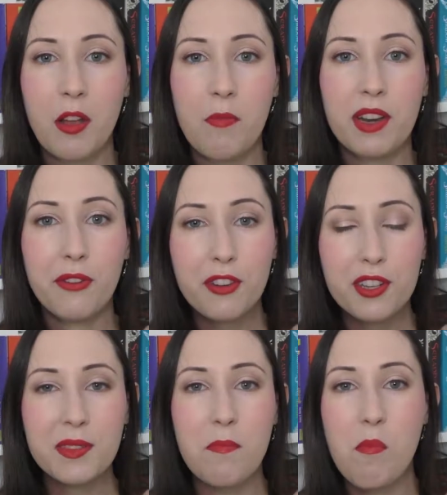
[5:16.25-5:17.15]
But the
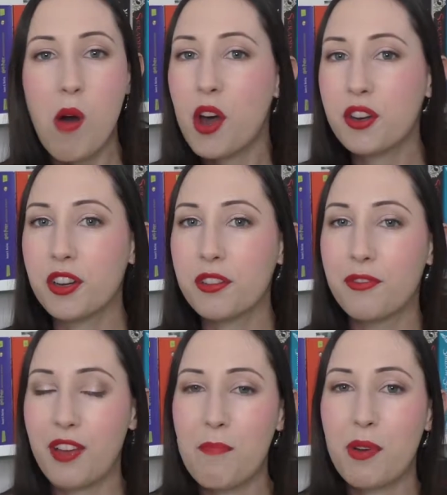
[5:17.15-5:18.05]
first modern
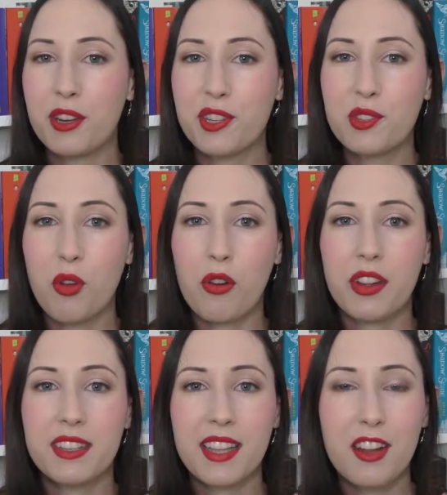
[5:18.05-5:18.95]
vampire
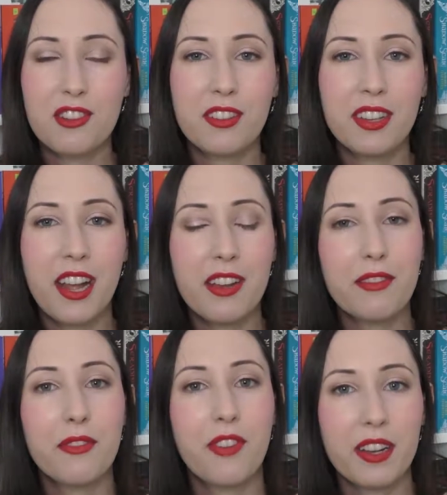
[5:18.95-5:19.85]
story is actually kind of
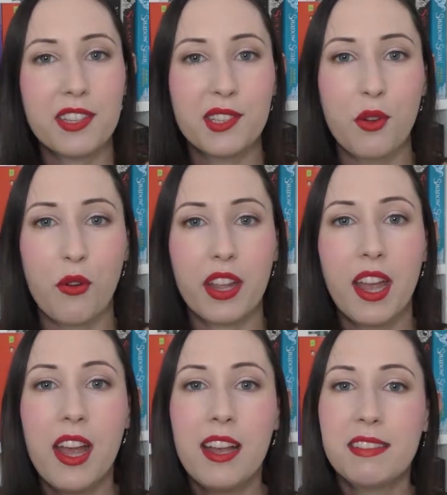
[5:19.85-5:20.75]
a funny story.
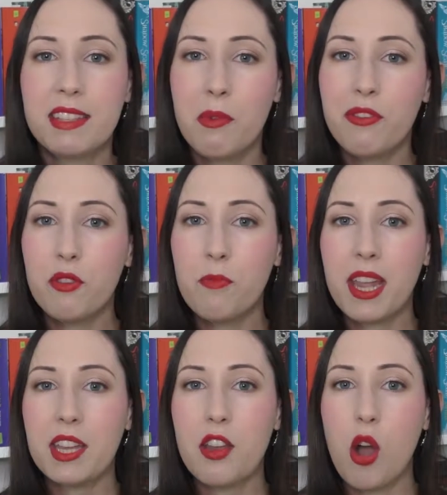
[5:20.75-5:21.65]
Some of you
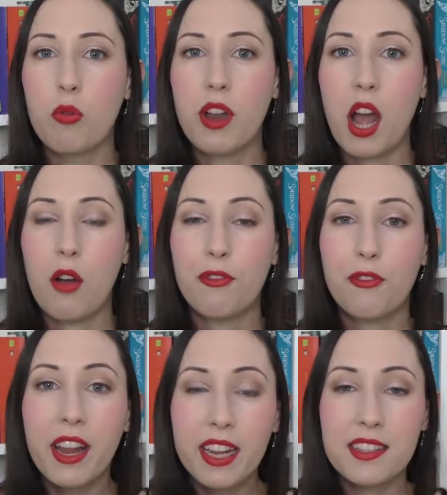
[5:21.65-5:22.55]
may know how
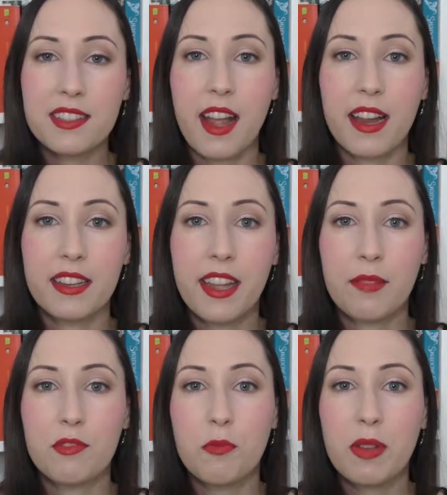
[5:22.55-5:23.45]
Frankenstein
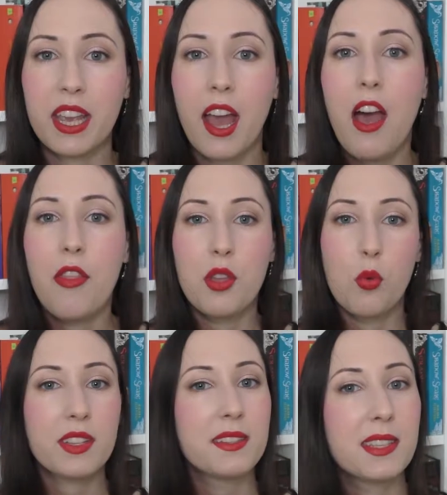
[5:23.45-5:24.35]
came to be. There
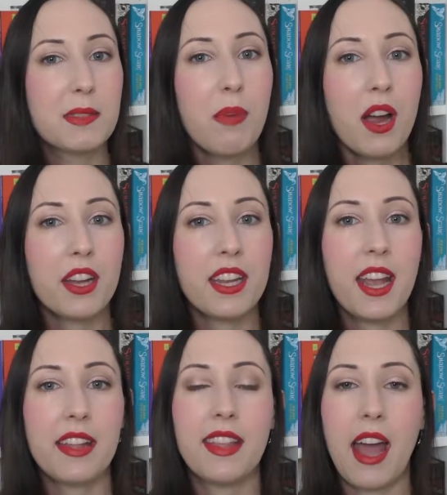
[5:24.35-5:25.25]
was this party
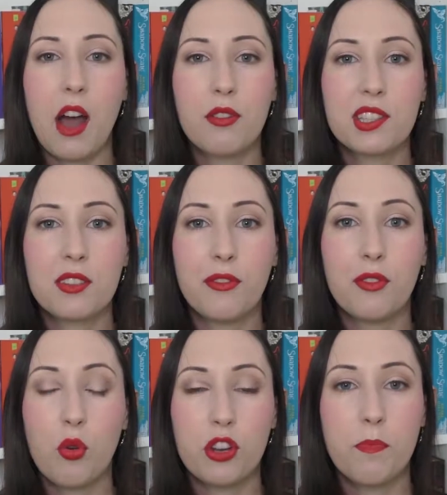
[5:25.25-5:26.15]
at the house of
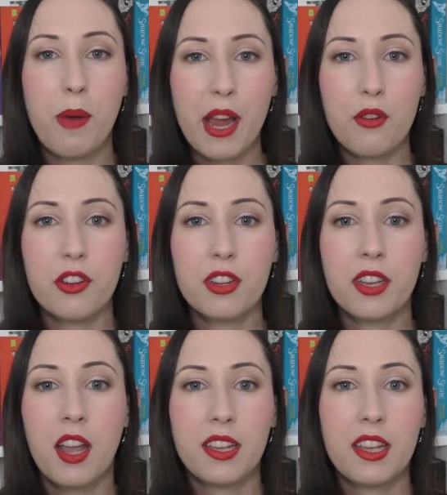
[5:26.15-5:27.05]
Lord
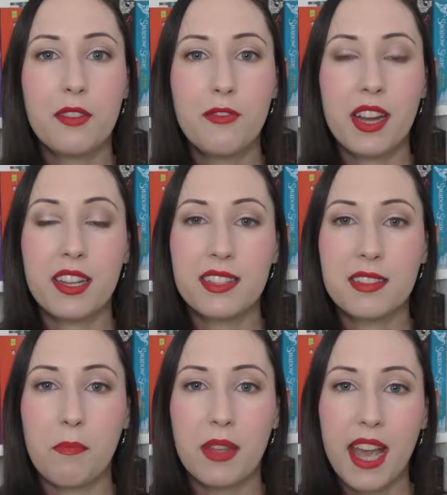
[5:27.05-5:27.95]
Byron. He invited
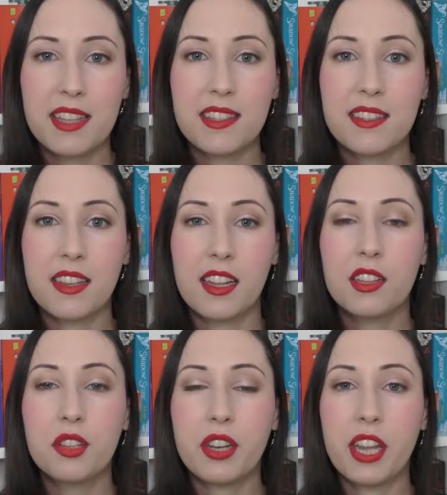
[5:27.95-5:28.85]
some guests,
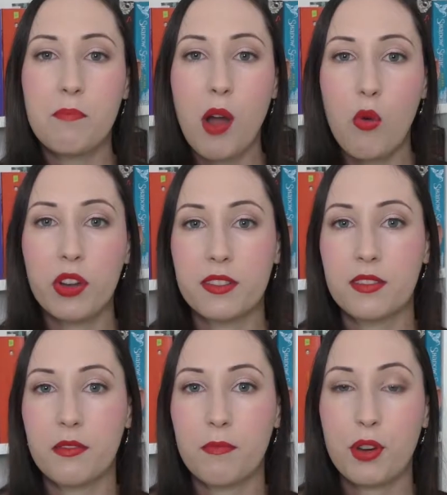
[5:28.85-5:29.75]
including poet
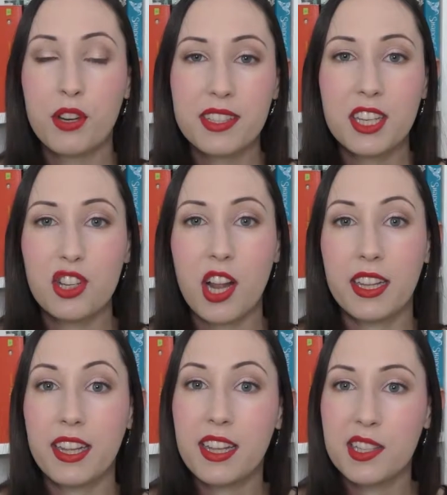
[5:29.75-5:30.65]
Percy
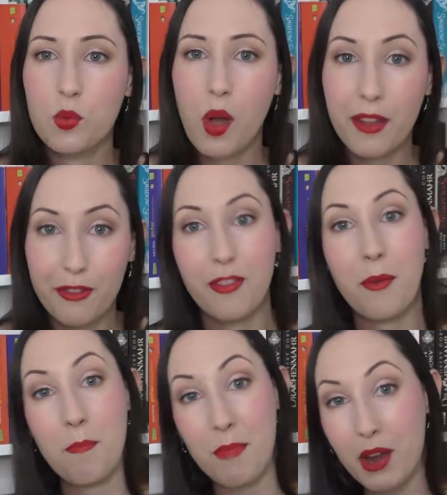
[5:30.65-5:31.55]
Shelley, his wife
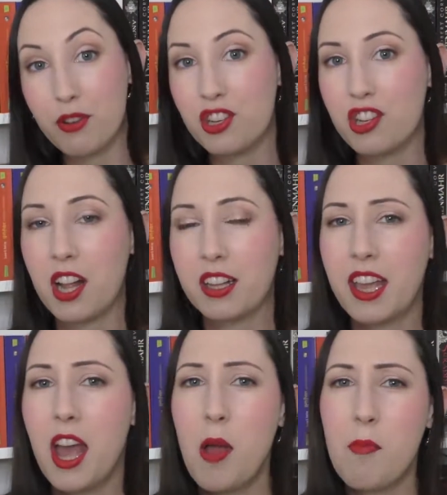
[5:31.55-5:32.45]
Mary
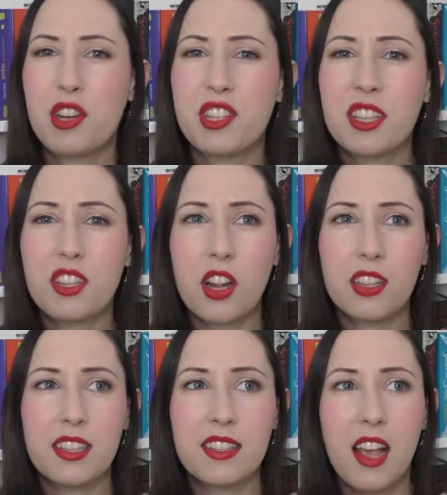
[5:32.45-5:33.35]
Shelley, Percy
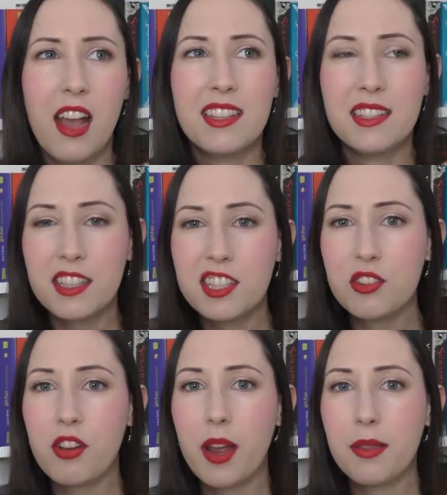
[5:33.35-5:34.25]
Shelley's
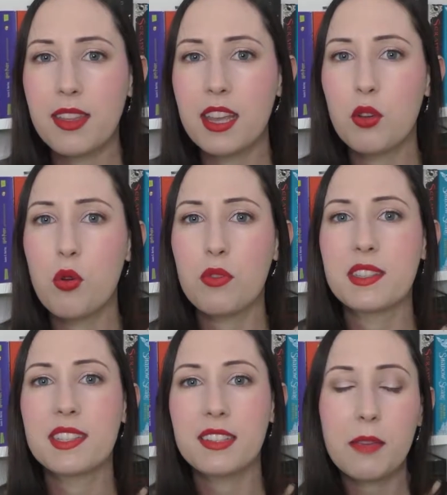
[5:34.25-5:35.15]
sister, I think, who
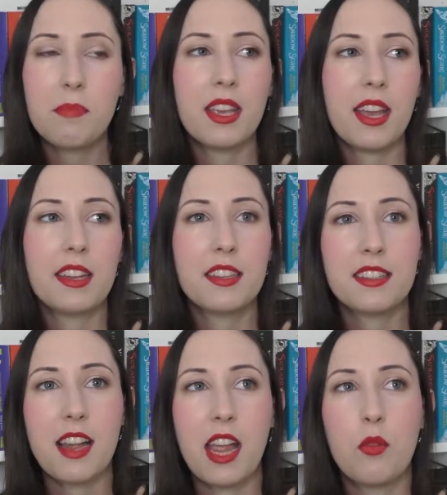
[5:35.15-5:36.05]
was sleeping at the
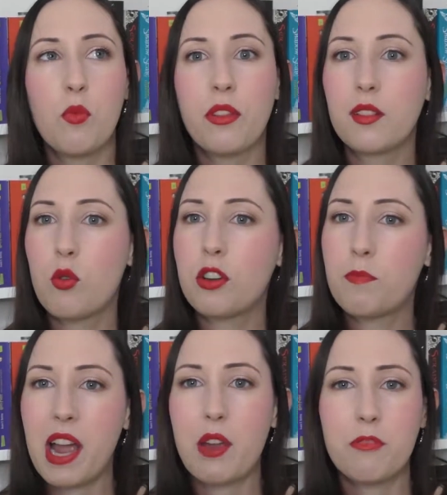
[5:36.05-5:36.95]
time with
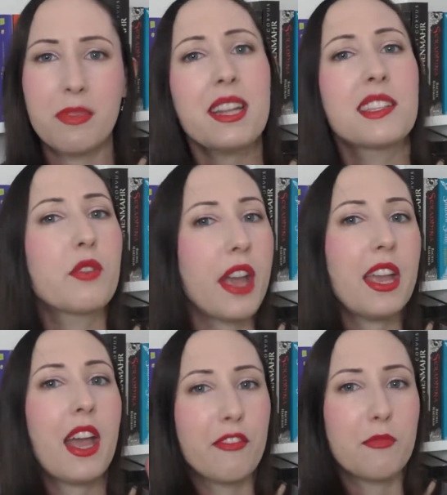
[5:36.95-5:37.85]
Lord Byron. But it's
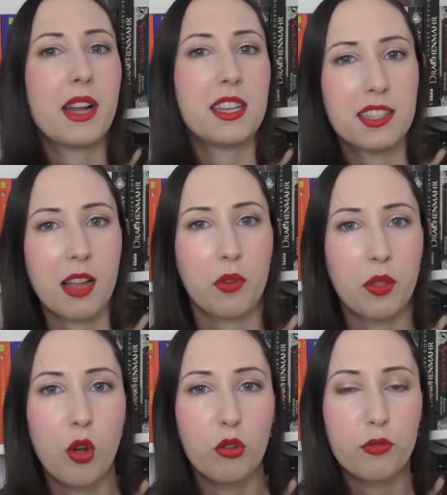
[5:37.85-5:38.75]
okay, everybody slept with
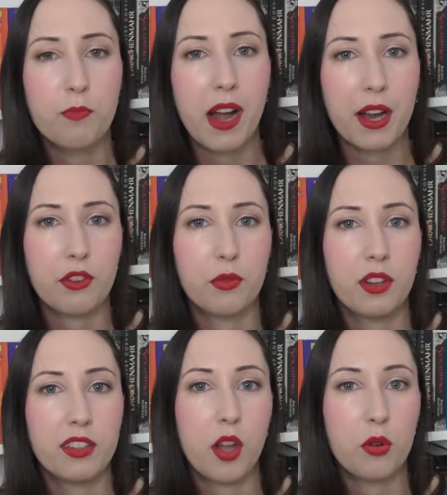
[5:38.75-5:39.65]
Lord Byron
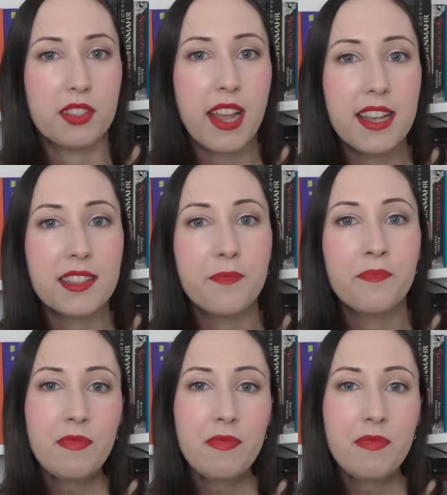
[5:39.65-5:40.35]
in those days.